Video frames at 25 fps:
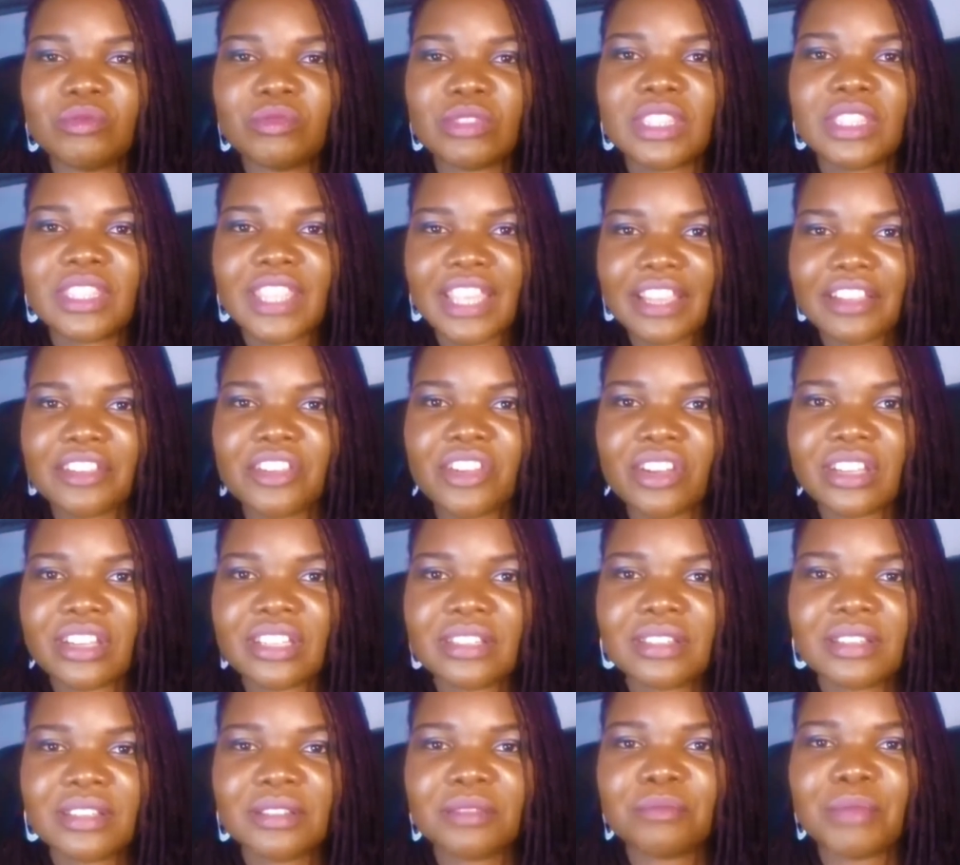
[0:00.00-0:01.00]
thank God
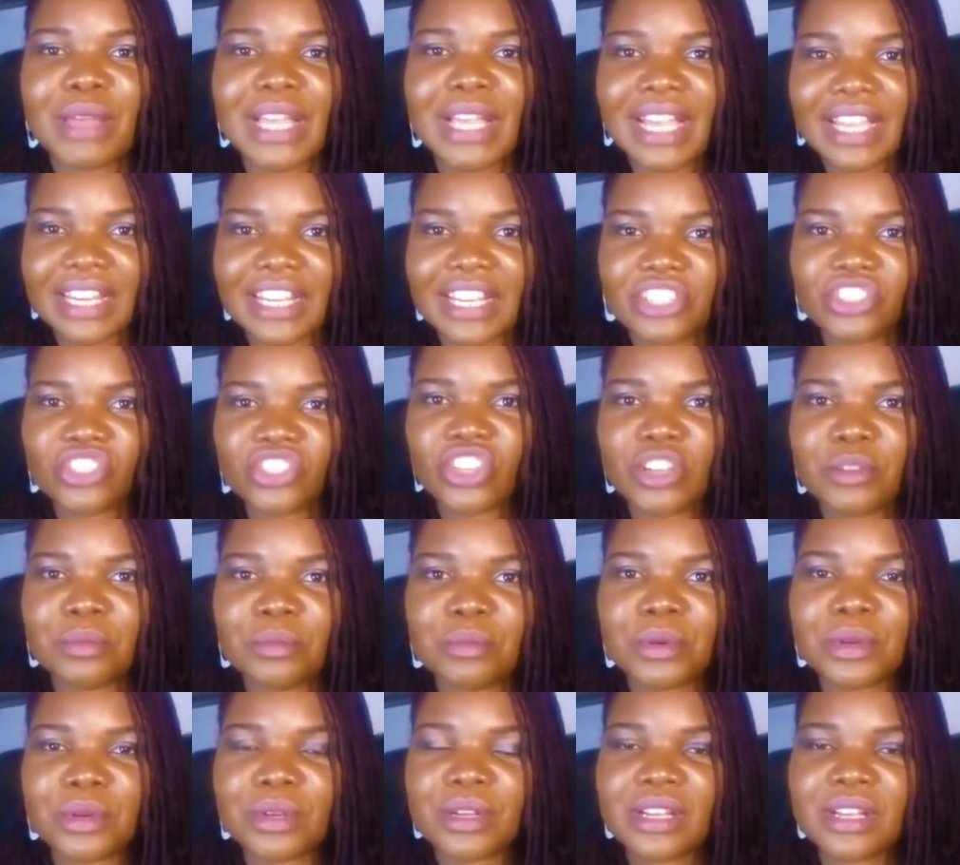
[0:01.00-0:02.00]
my current job
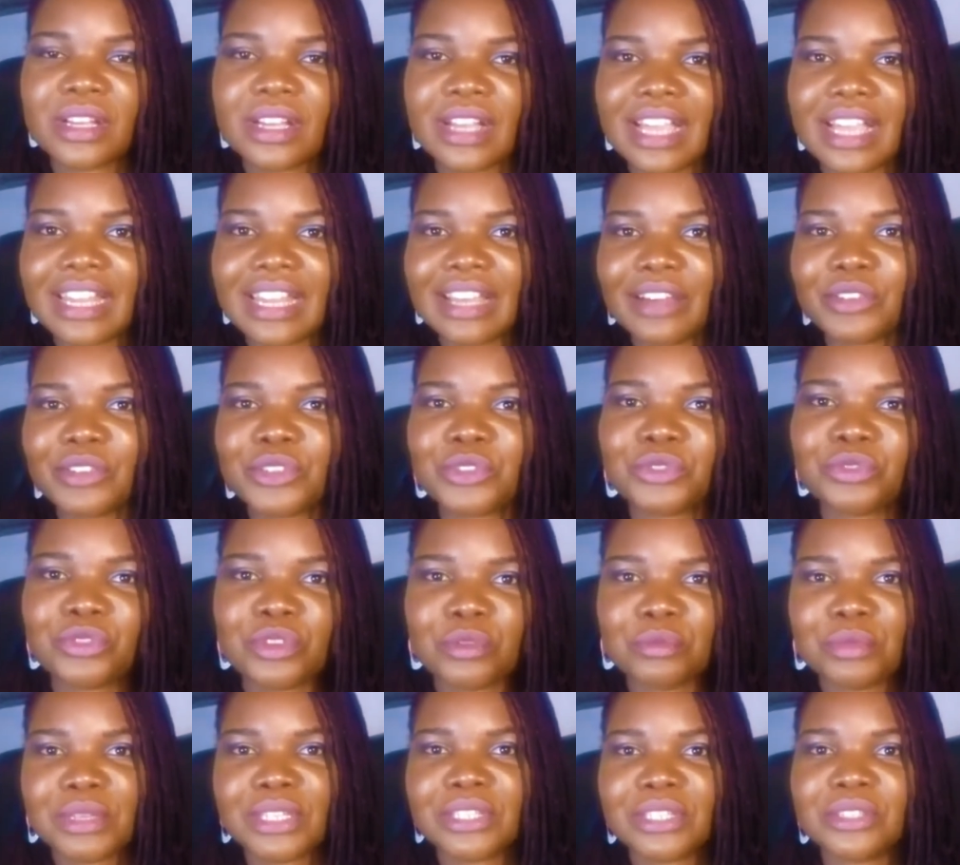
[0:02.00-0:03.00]
allows for
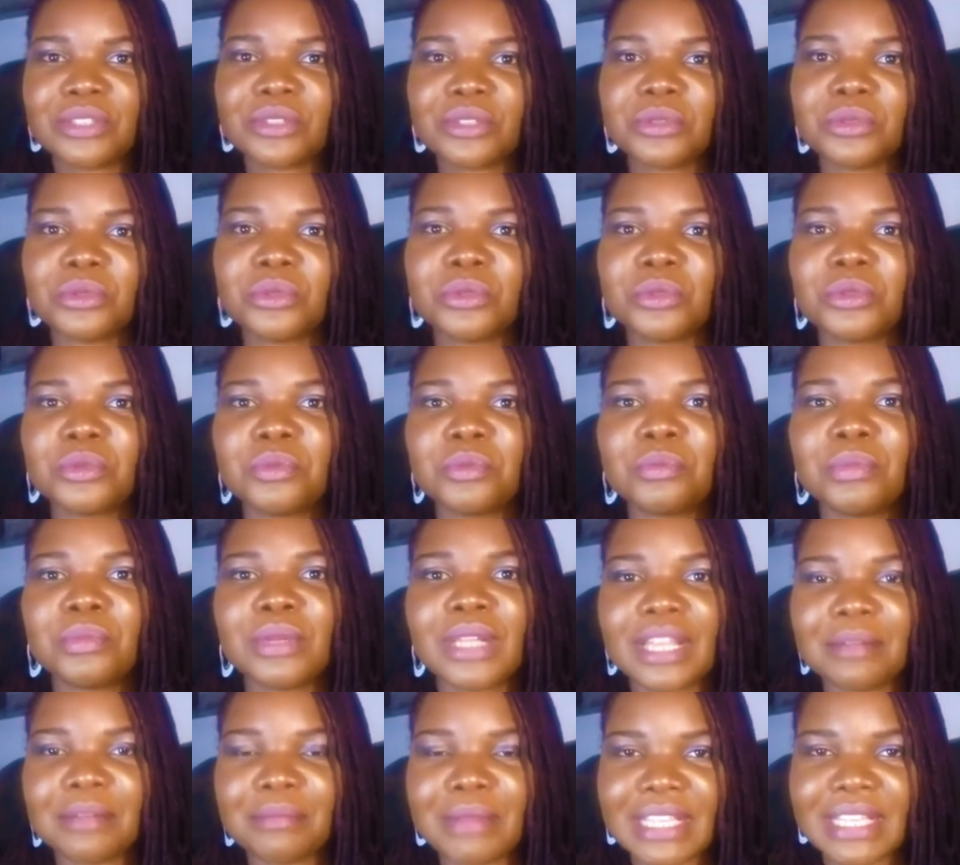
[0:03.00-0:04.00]
me to
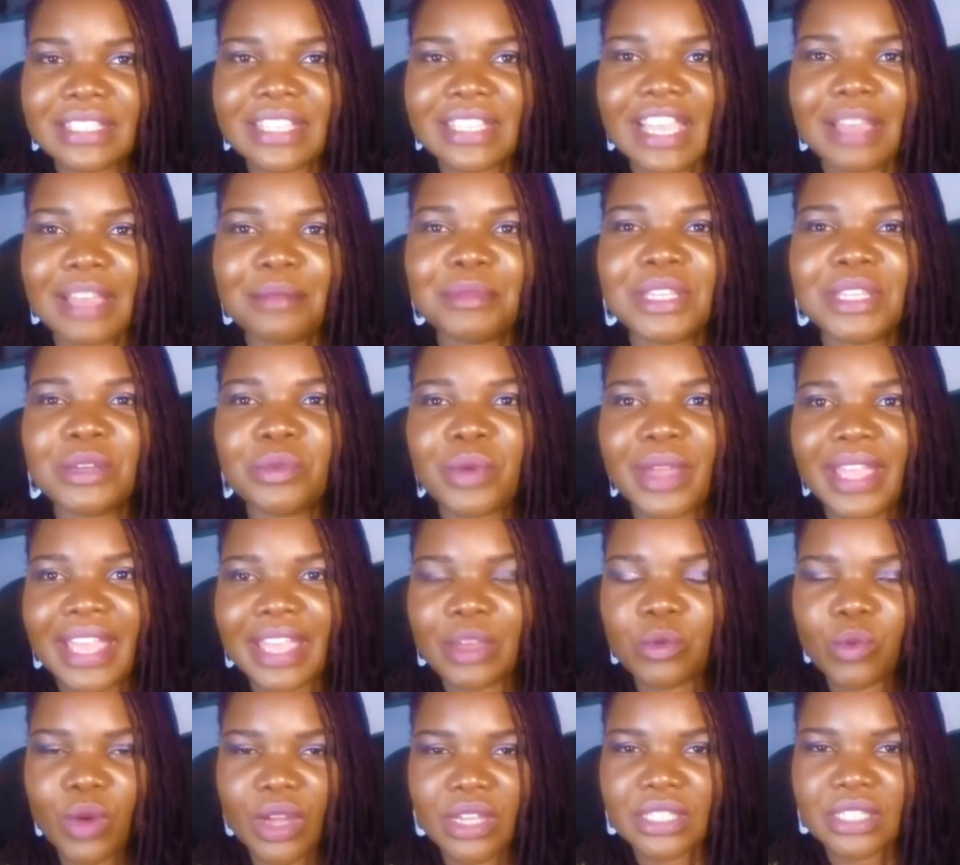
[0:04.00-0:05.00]
plan my time the way I
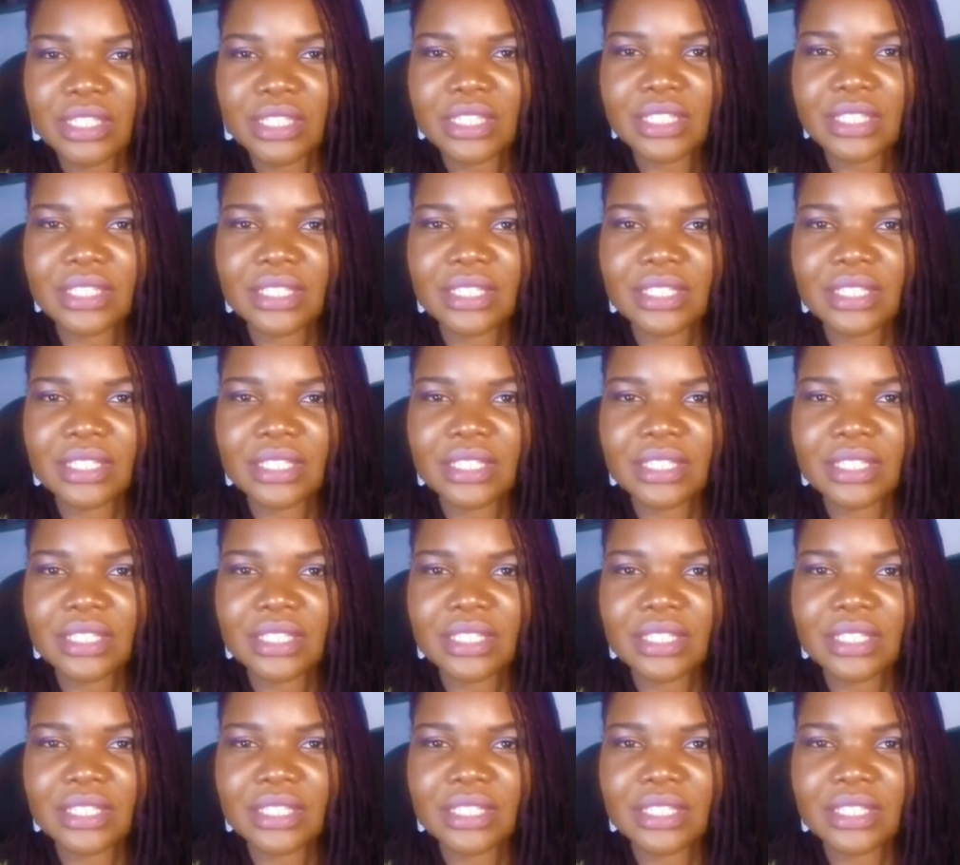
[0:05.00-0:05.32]
want.